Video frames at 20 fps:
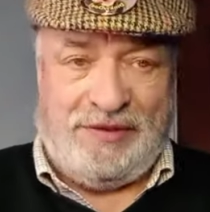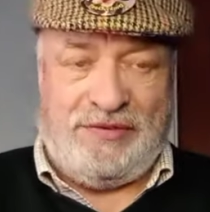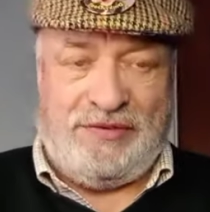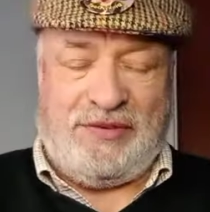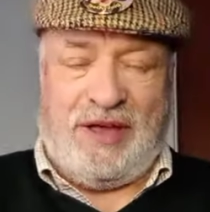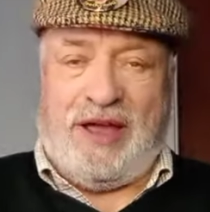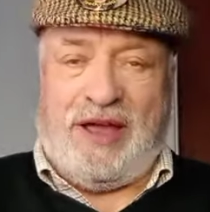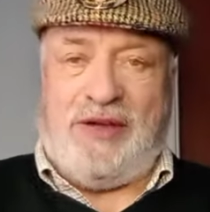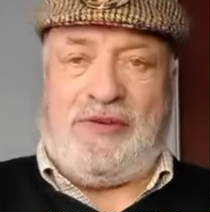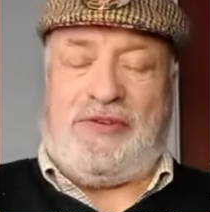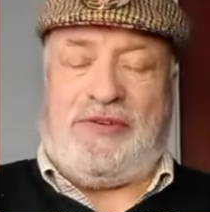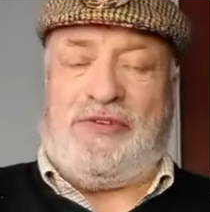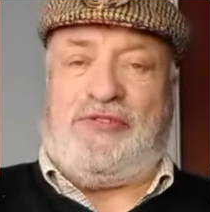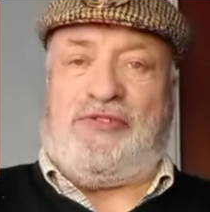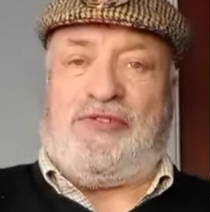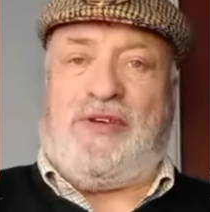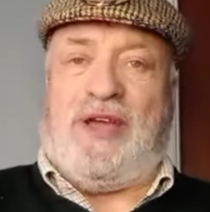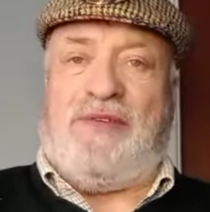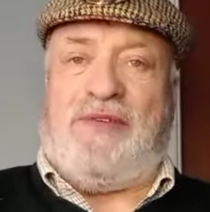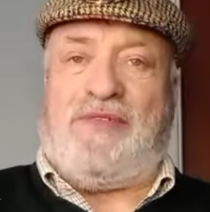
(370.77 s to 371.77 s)
So how could
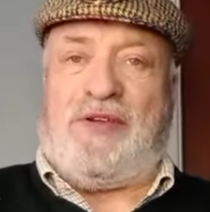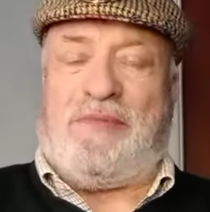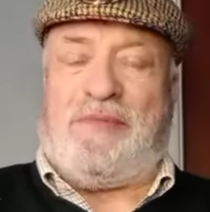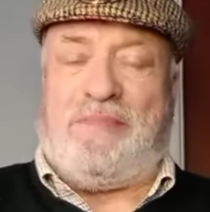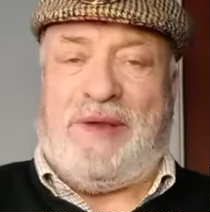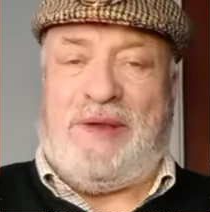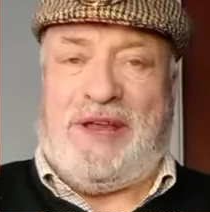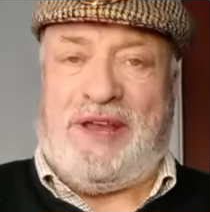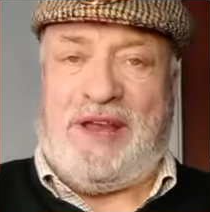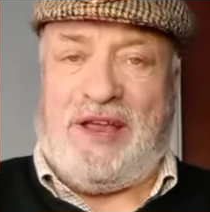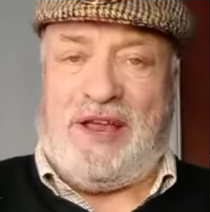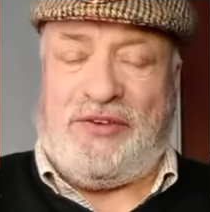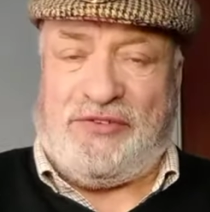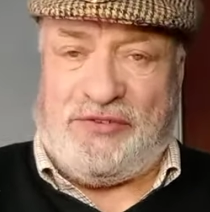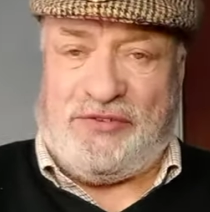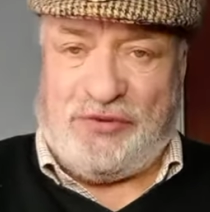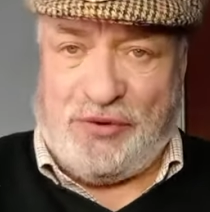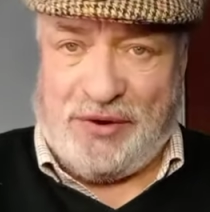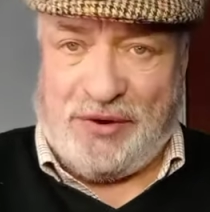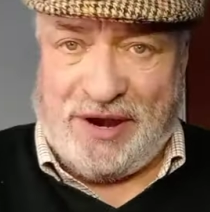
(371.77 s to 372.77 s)
you ever be a
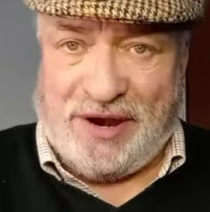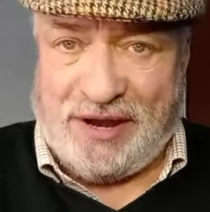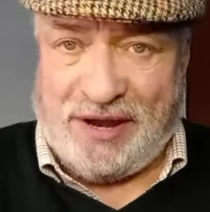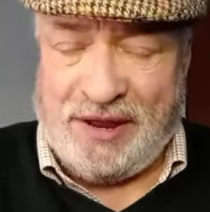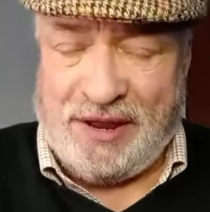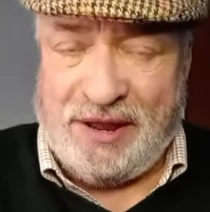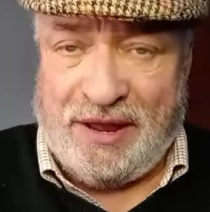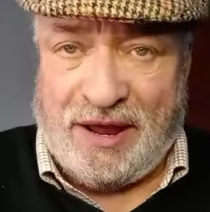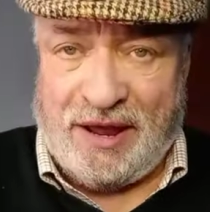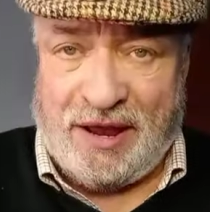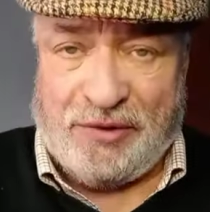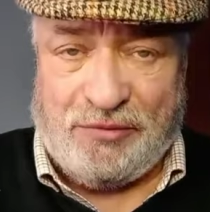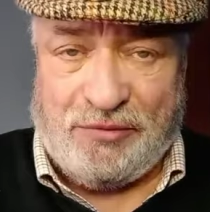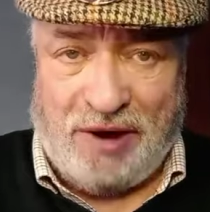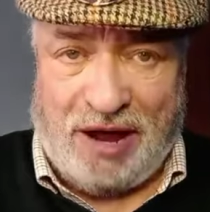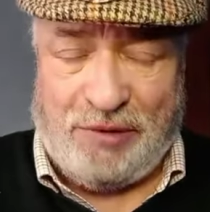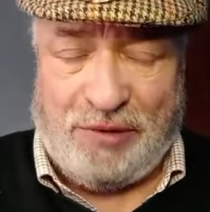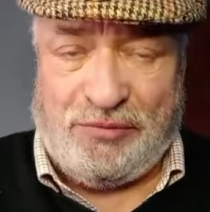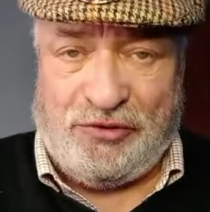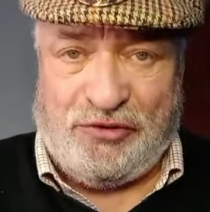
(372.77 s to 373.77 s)
Tory? And
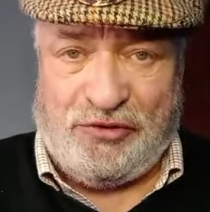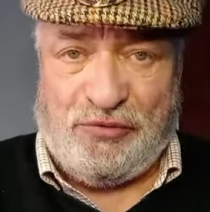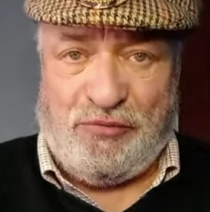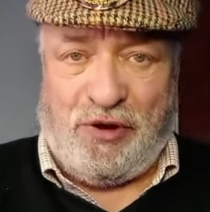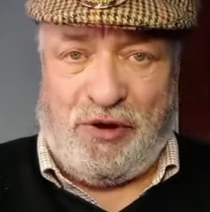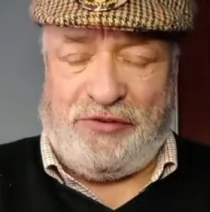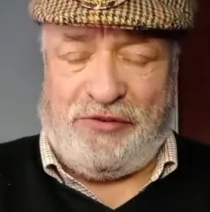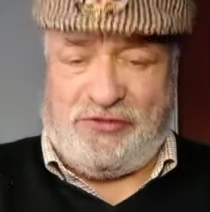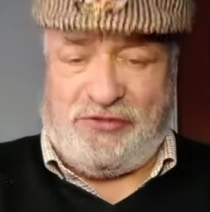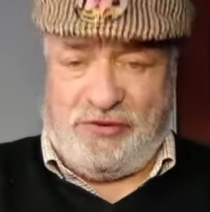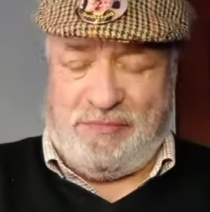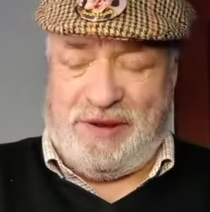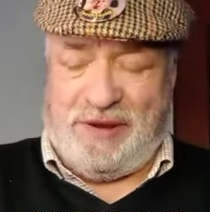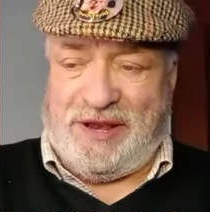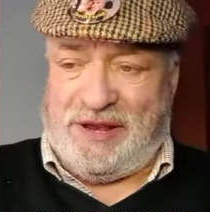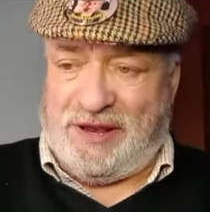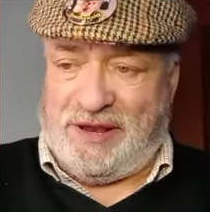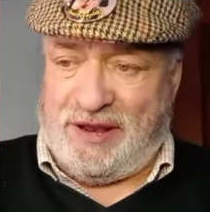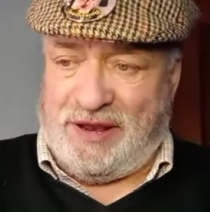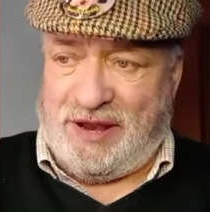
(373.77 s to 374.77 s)
why would you want to
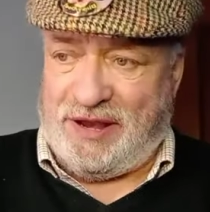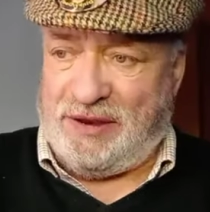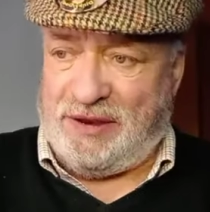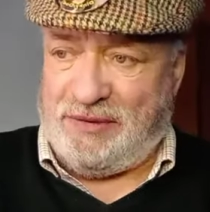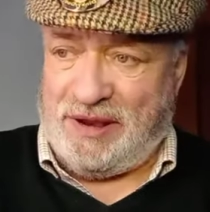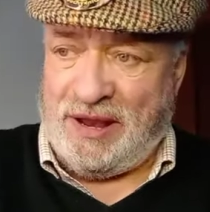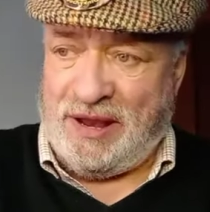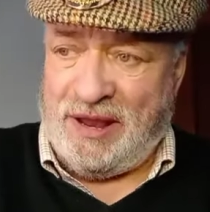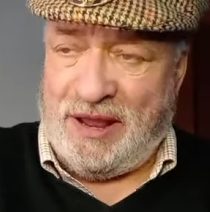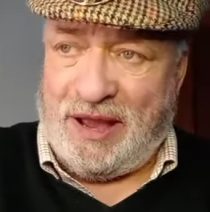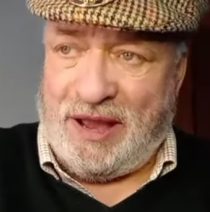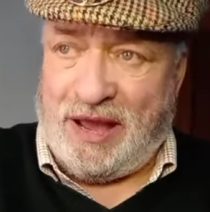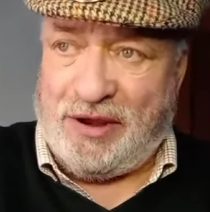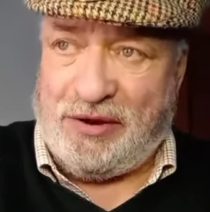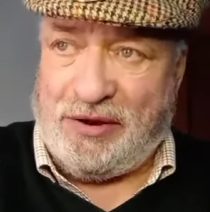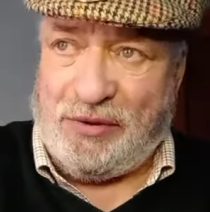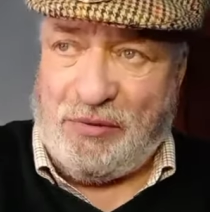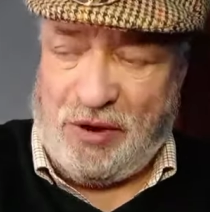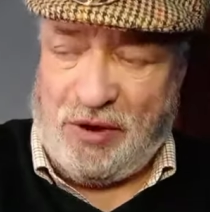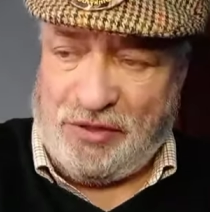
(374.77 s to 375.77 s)
be? Anyway, I
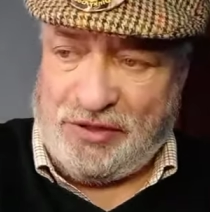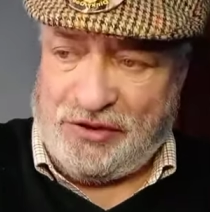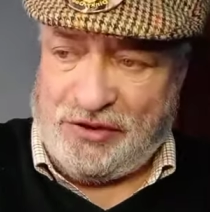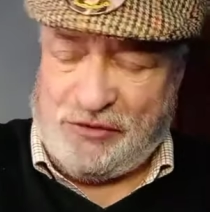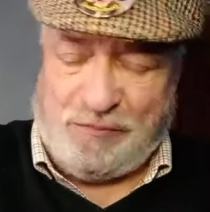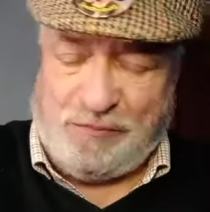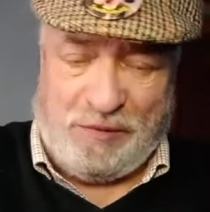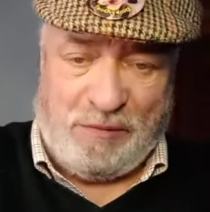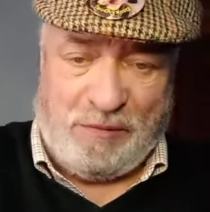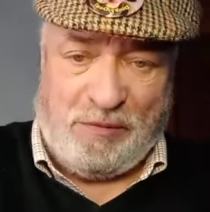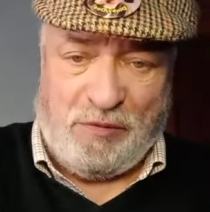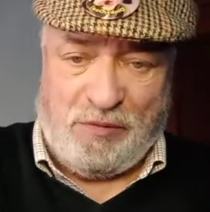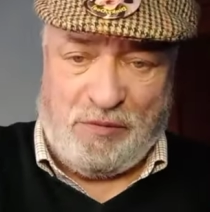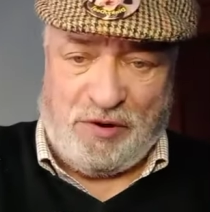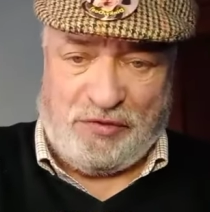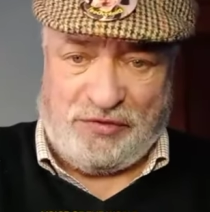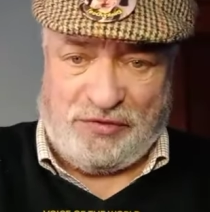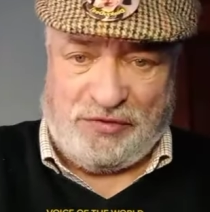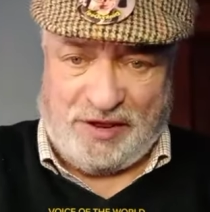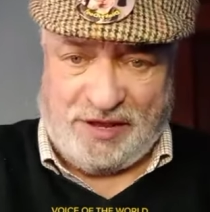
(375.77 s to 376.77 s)
don't know what these people were
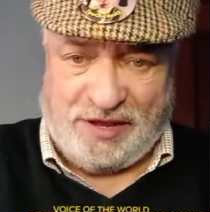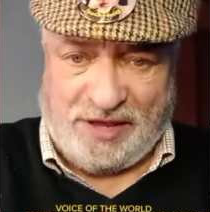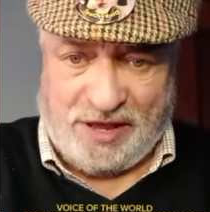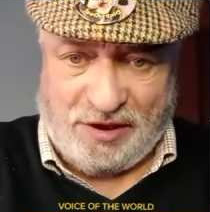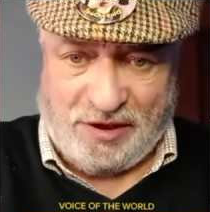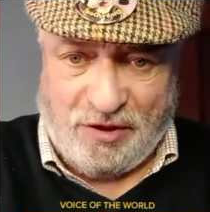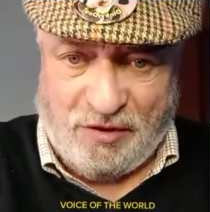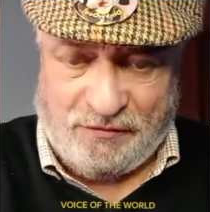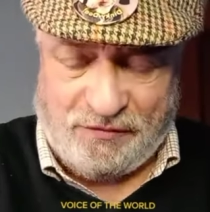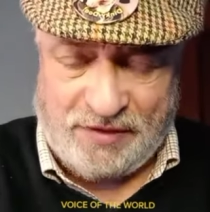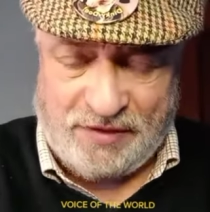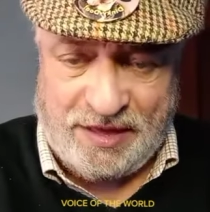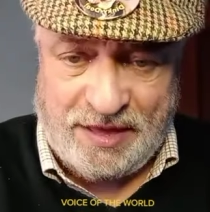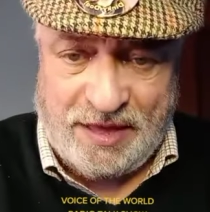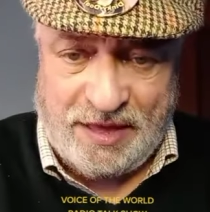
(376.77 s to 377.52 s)
thinking of.